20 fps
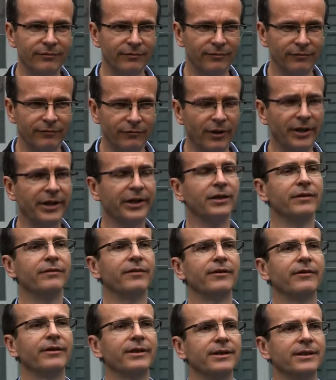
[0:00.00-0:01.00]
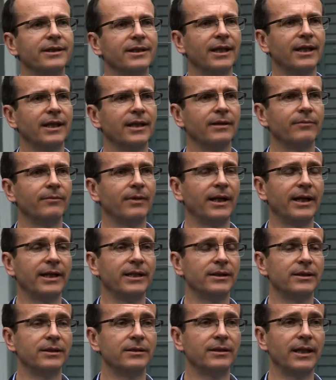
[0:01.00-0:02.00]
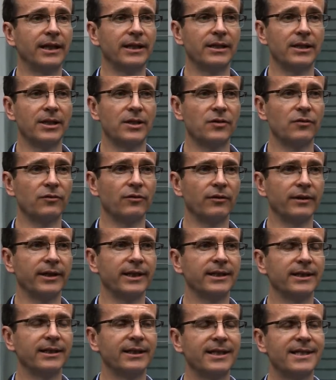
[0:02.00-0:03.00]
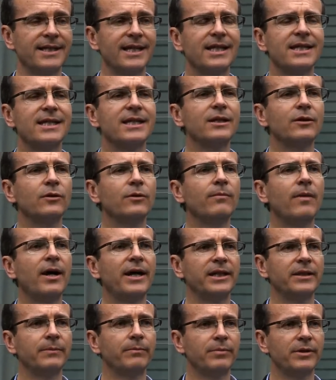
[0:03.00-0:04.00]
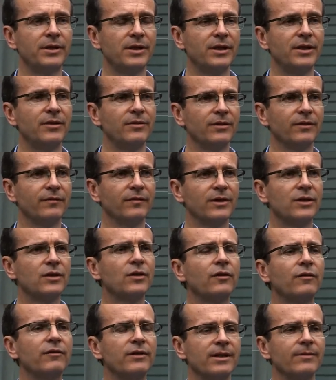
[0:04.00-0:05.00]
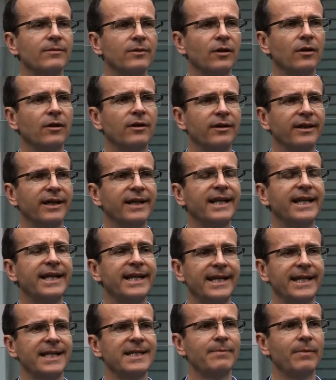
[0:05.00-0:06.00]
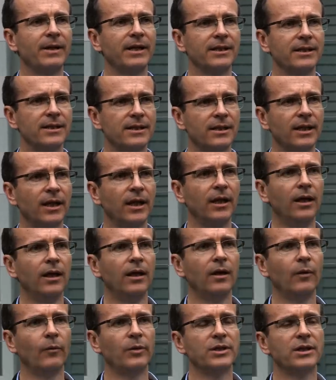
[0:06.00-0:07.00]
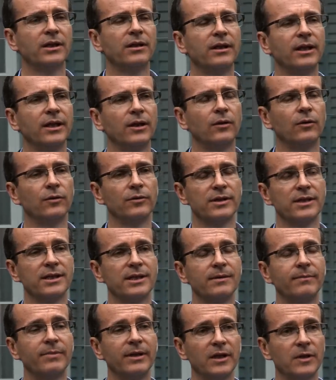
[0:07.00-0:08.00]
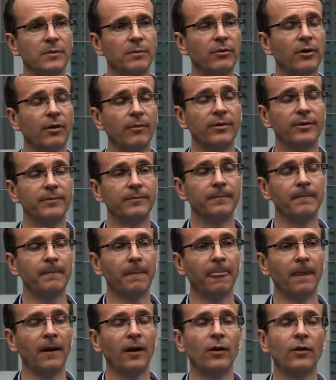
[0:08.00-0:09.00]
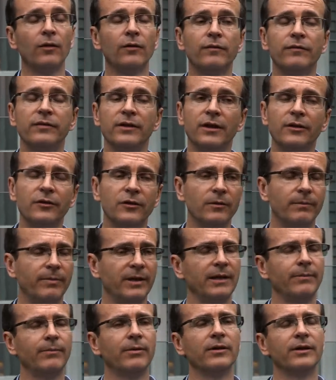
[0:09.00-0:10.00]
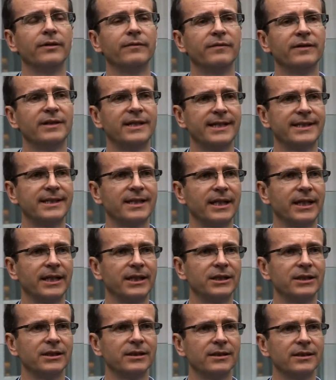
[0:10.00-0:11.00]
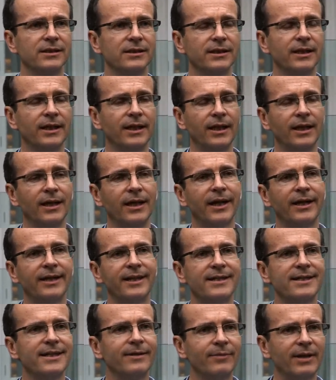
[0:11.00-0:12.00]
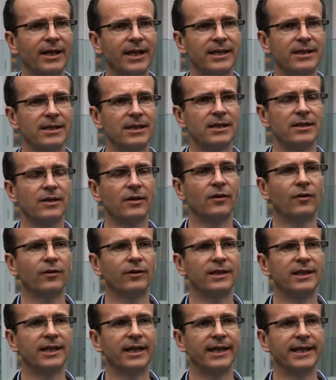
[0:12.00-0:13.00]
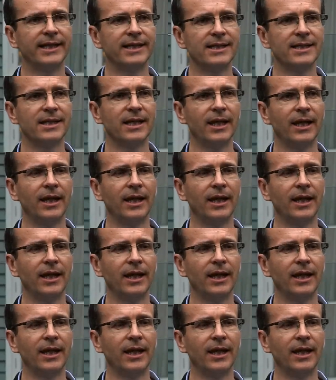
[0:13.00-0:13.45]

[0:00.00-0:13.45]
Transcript: run over and destroyed. And it's that single-minded pursuit of the tourism dollar at any expense which I think causes the biggest problem for local people and for destinations. And in some cases the holidays